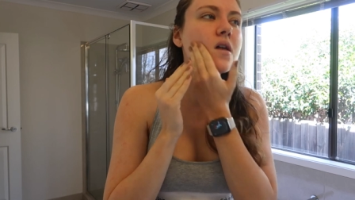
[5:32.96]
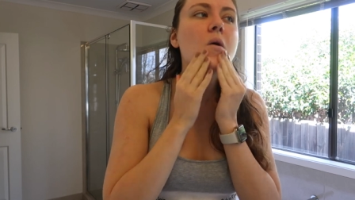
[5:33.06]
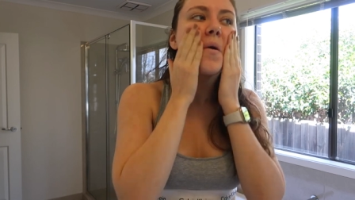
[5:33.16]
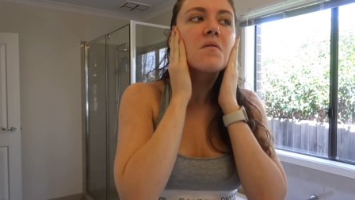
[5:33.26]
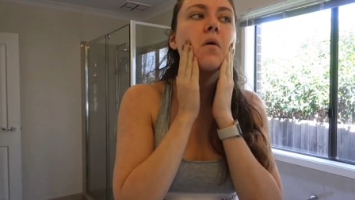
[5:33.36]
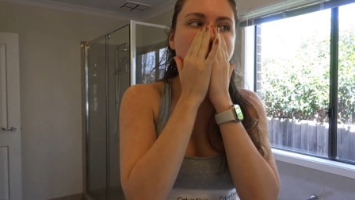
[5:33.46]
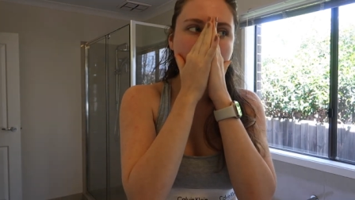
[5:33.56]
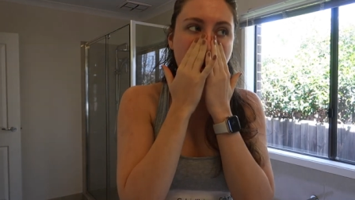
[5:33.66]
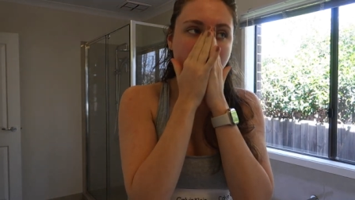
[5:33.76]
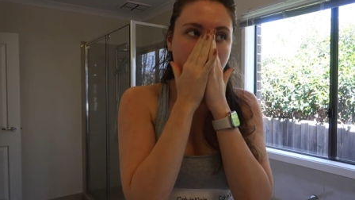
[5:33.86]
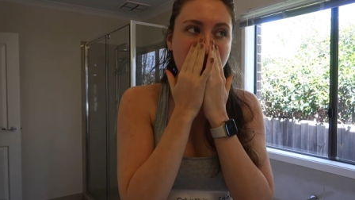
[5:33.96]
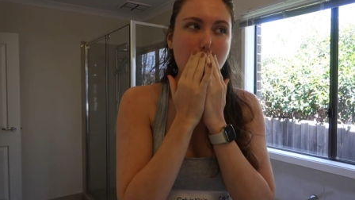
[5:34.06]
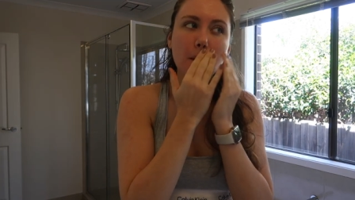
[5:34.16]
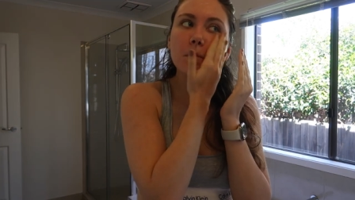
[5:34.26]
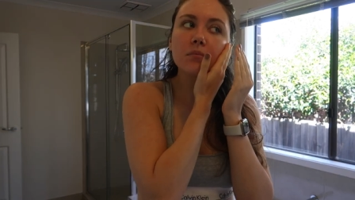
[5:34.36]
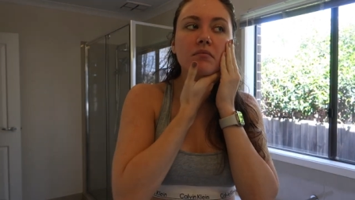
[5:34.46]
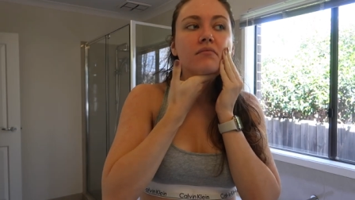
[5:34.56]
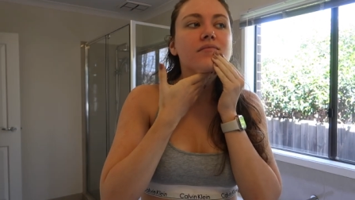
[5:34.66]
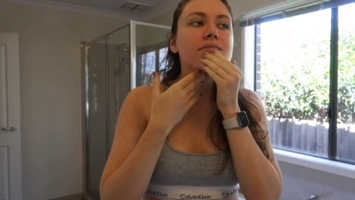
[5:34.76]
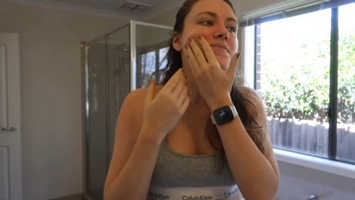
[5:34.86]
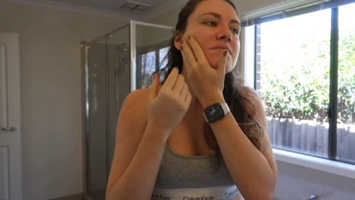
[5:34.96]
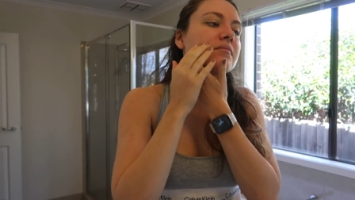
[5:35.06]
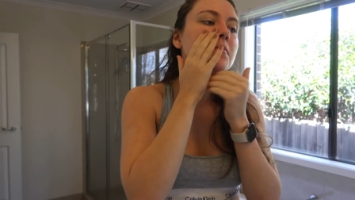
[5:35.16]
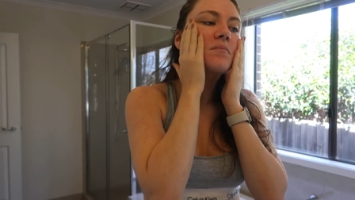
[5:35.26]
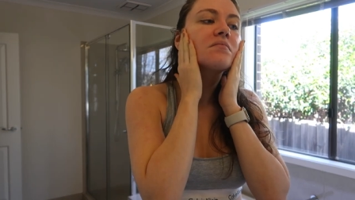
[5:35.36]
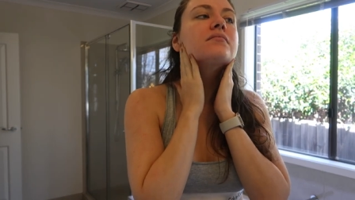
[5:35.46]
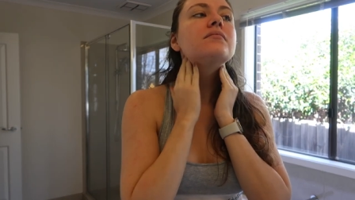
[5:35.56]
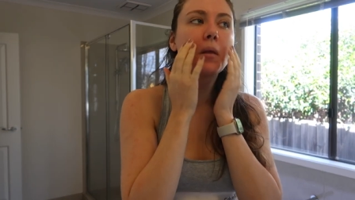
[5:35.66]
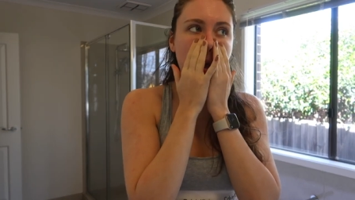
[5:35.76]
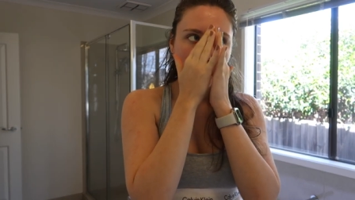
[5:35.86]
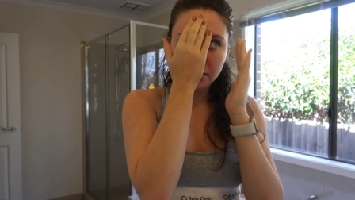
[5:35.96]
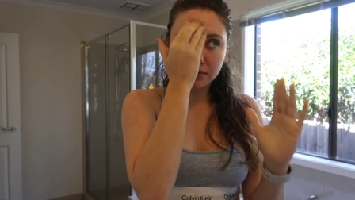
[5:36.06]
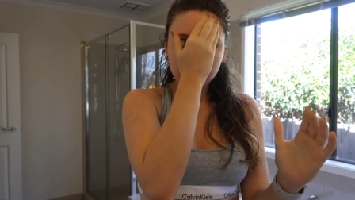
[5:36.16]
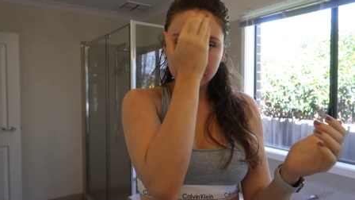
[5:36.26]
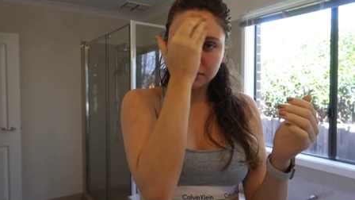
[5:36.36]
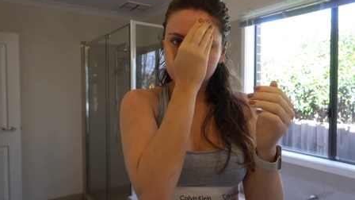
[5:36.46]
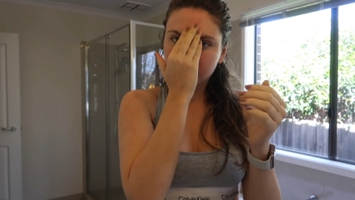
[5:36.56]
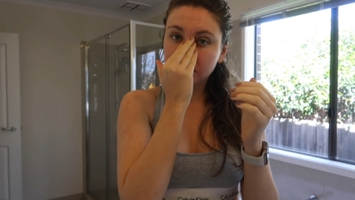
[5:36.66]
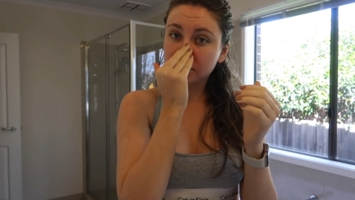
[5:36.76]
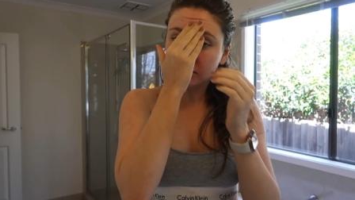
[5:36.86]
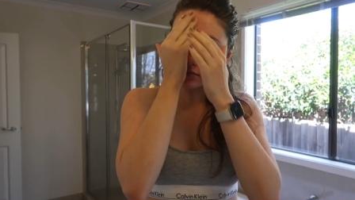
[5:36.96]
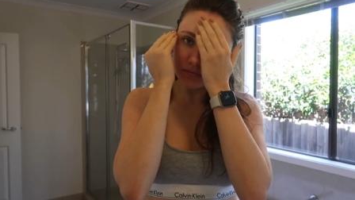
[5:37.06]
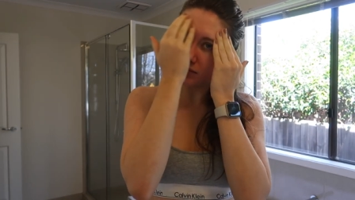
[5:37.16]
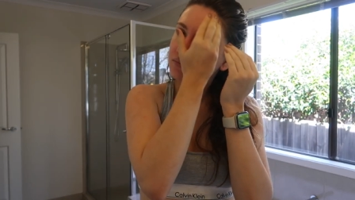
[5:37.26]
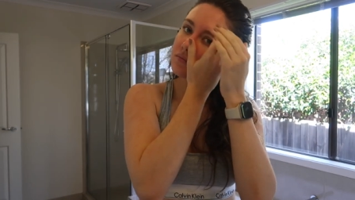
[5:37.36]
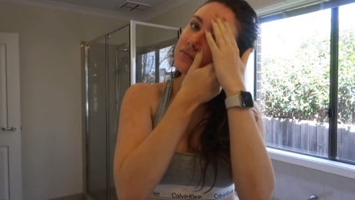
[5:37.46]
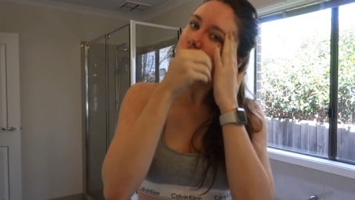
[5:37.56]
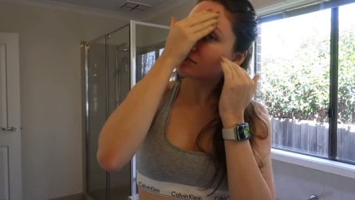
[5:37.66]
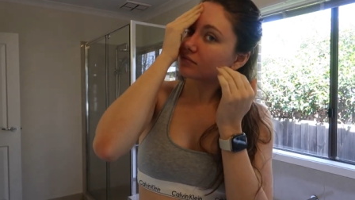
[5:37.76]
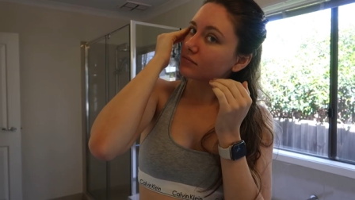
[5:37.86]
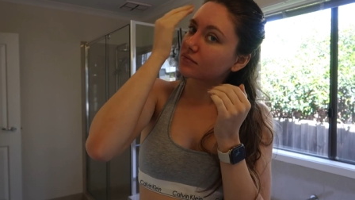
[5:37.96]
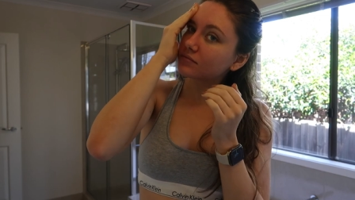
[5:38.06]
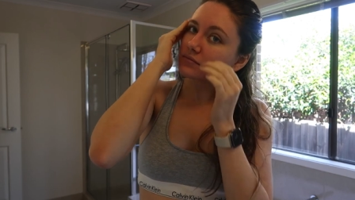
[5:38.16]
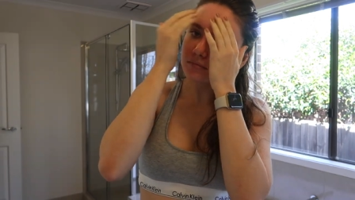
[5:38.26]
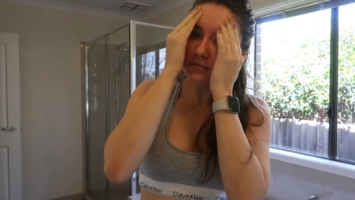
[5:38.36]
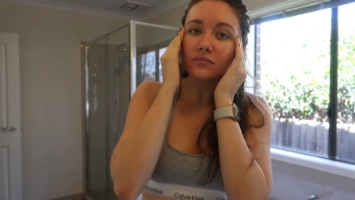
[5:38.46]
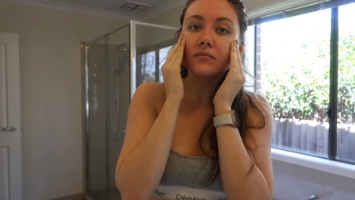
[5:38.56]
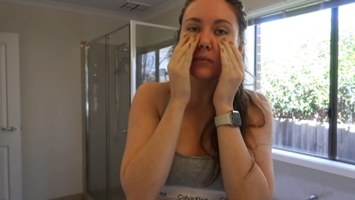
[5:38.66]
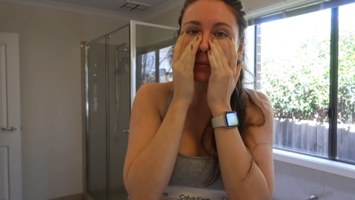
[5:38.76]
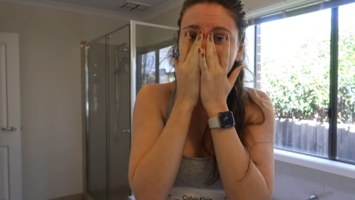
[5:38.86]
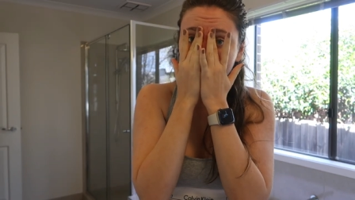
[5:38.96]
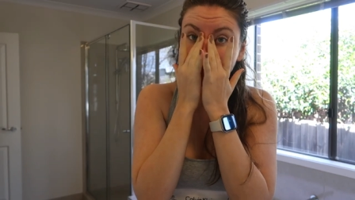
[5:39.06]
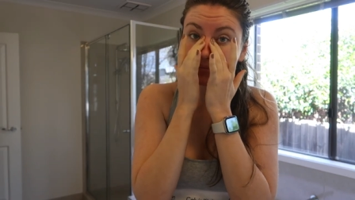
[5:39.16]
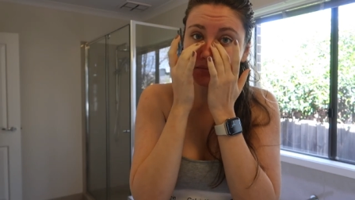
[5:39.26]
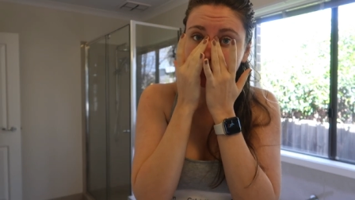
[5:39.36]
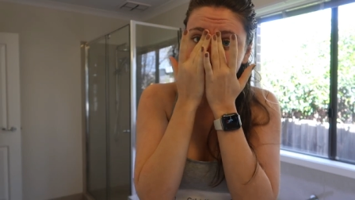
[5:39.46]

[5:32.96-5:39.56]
And that is literally it for my shower routine. So I hope that you guys did enjoy this video. If you did, give me a like.